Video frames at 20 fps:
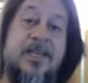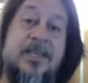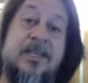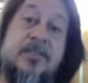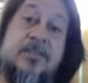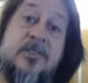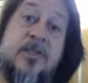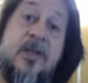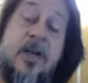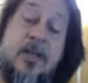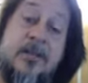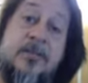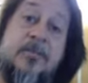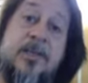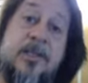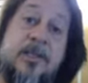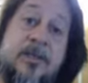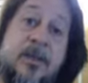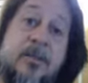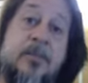It's got to
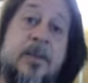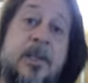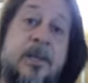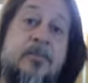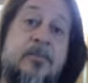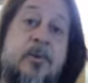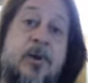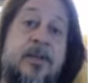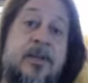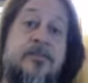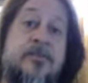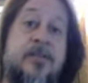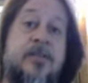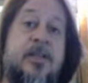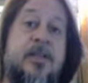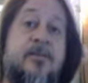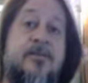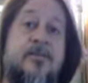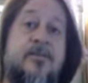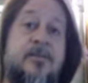be somebody brave
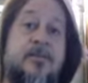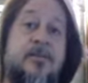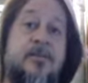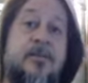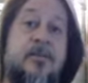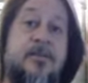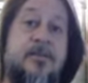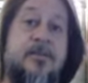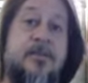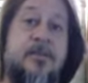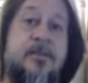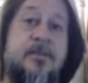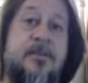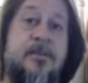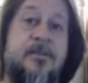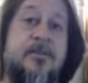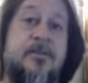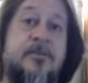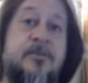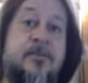enough
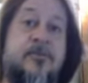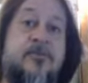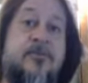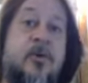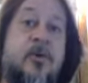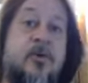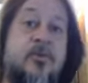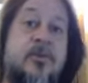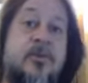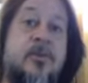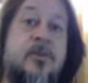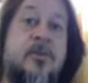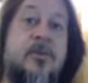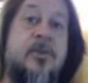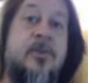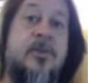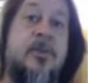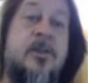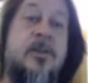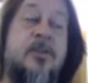to vote,
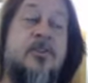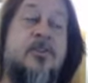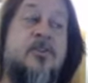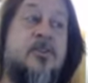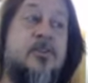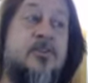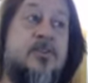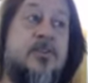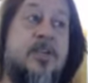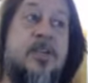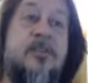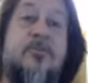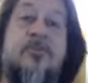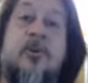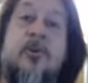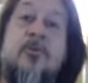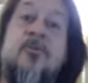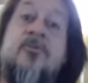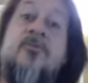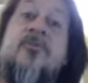to say,
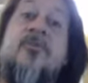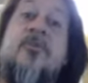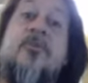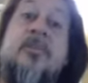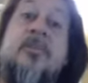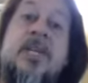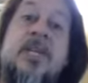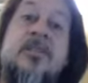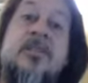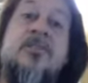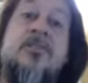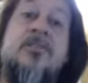vote for me